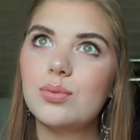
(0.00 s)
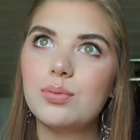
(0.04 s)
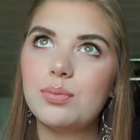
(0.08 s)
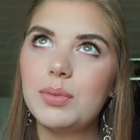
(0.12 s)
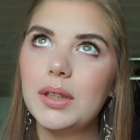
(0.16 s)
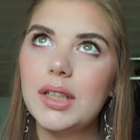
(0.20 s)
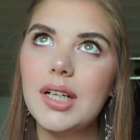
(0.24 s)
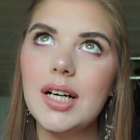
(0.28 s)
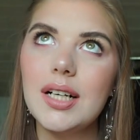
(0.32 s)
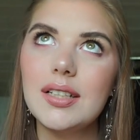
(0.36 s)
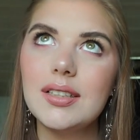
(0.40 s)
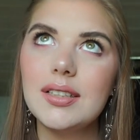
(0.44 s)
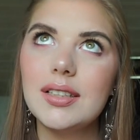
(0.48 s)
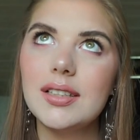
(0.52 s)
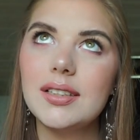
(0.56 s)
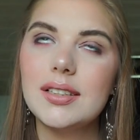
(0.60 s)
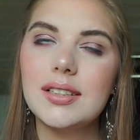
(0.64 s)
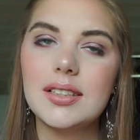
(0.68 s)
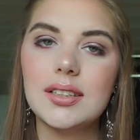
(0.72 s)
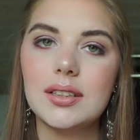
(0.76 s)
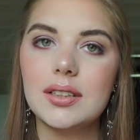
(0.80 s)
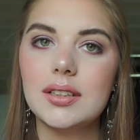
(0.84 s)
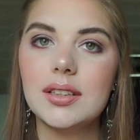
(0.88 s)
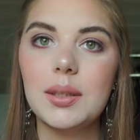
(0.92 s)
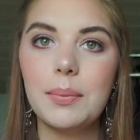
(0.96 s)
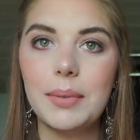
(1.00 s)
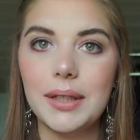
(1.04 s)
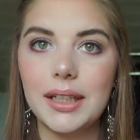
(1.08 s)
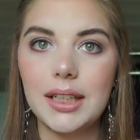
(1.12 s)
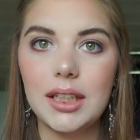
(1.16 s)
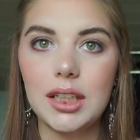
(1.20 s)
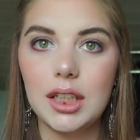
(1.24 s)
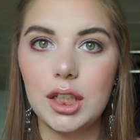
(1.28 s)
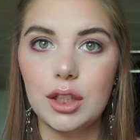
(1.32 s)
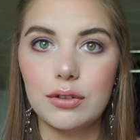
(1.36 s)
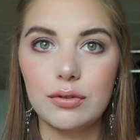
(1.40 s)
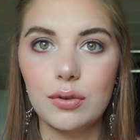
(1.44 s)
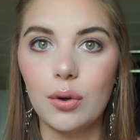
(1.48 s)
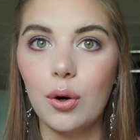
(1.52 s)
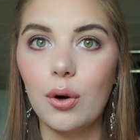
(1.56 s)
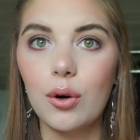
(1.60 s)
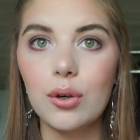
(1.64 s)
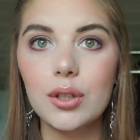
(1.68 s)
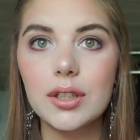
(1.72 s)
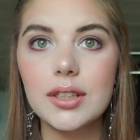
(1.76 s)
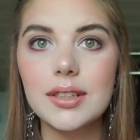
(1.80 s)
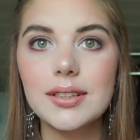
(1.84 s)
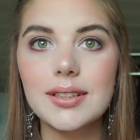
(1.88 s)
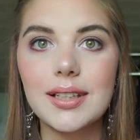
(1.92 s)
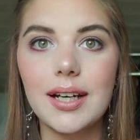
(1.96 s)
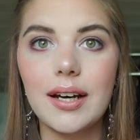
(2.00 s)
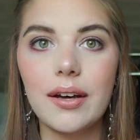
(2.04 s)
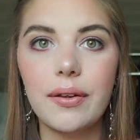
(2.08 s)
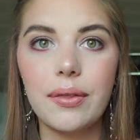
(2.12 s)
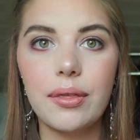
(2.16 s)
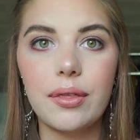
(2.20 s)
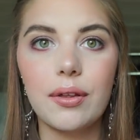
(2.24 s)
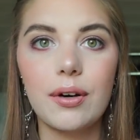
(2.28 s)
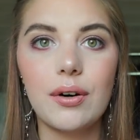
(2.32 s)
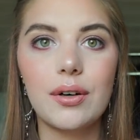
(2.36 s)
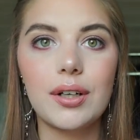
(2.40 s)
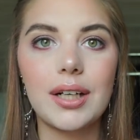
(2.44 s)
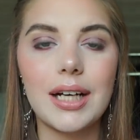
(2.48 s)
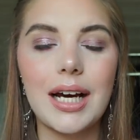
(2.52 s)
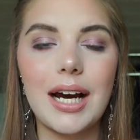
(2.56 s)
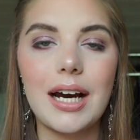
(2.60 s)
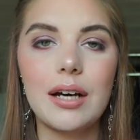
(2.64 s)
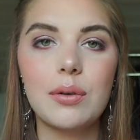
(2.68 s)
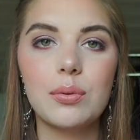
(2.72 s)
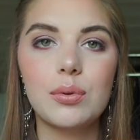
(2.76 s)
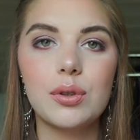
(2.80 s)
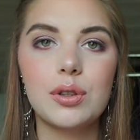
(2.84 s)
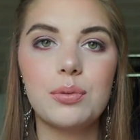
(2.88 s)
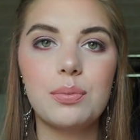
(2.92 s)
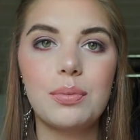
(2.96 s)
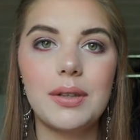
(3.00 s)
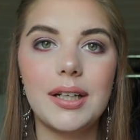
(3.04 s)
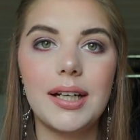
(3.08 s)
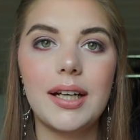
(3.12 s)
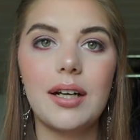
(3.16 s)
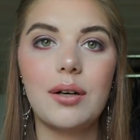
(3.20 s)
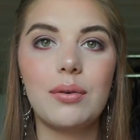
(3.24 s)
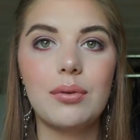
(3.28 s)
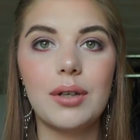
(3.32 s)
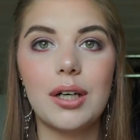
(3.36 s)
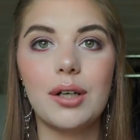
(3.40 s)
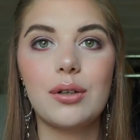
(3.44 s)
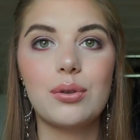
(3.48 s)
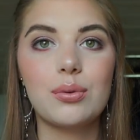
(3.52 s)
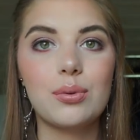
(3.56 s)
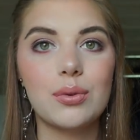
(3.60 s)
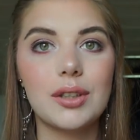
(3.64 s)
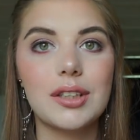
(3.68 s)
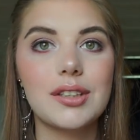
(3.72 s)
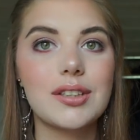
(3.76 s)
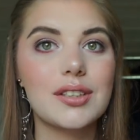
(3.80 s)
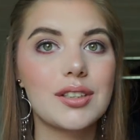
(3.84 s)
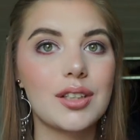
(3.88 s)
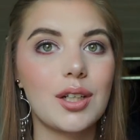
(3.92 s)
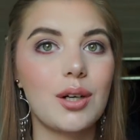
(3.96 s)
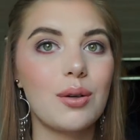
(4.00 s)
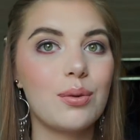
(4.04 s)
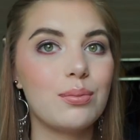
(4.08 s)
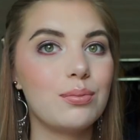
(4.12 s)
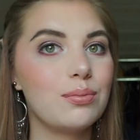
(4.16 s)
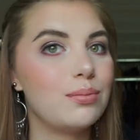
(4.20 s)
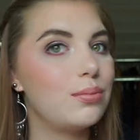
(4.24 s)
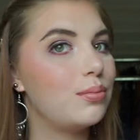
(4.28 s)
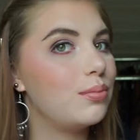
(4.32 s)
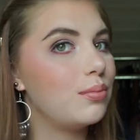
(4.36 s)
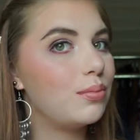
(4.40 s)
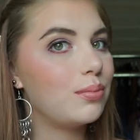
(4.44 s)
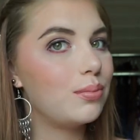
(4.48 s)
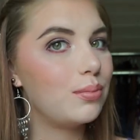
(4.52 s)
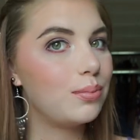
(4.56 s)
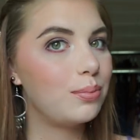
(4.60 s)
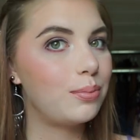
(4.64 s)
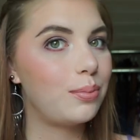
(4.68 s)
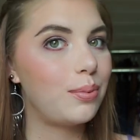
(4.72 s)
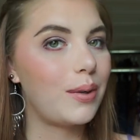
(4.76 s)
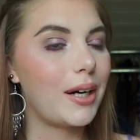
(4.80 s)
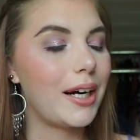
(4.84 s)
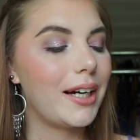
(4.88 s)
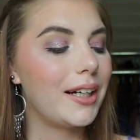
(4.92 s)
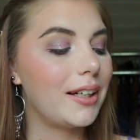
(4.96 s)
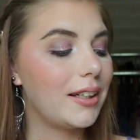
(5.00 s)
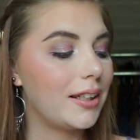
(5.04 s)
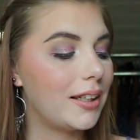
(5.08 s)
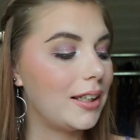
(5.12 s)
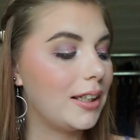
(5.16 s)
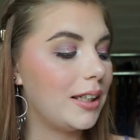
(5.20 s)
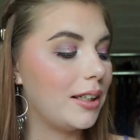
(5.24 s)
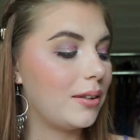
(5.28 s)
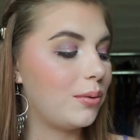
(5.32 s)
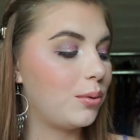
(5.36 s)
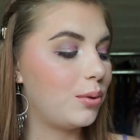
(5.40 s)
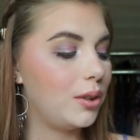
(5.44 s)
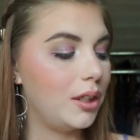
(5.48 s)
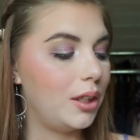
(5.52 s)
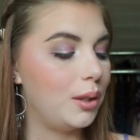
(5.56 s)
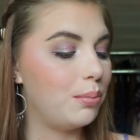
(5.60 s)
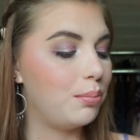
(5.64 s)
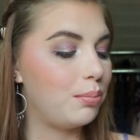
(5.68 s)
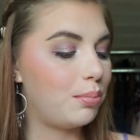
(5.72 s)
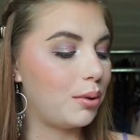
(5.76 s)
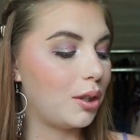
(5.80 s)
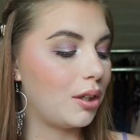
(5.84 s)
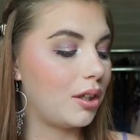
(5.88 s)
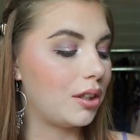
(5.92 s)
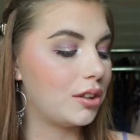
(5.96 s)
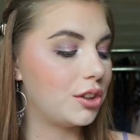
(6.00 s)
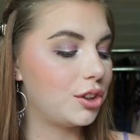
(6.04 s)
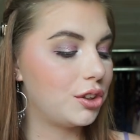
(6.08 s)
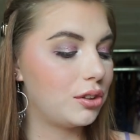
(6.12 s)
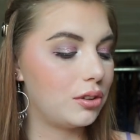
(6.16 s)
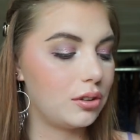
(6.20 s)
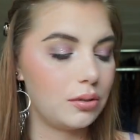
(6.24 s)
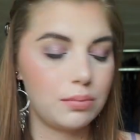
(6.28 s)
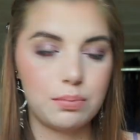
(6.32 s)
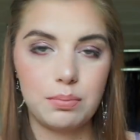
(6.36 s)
because it's the beginning of August, I thought I would play around with some brighter cream blush